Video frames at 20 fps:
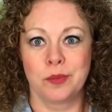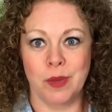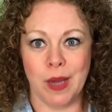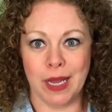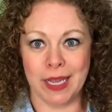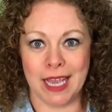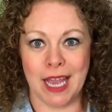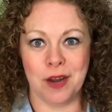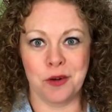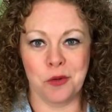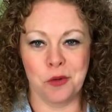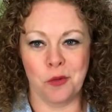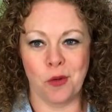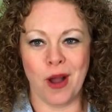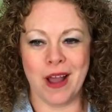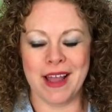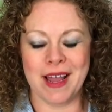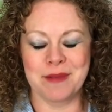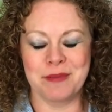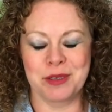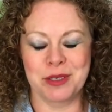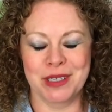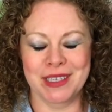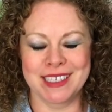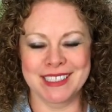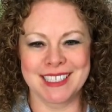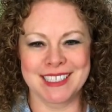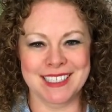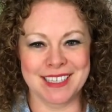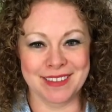Again, why I'm doing
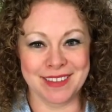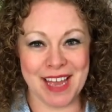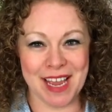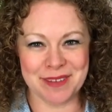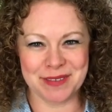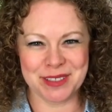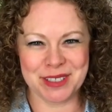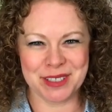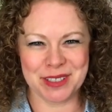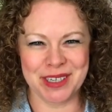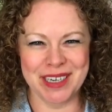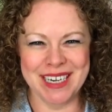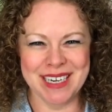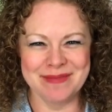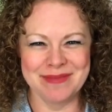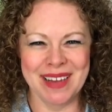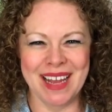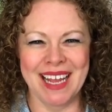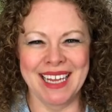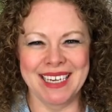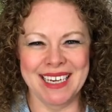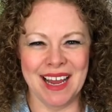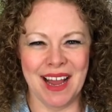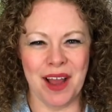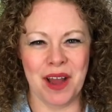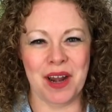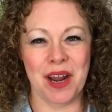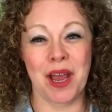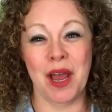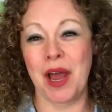this as a live stream and
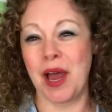not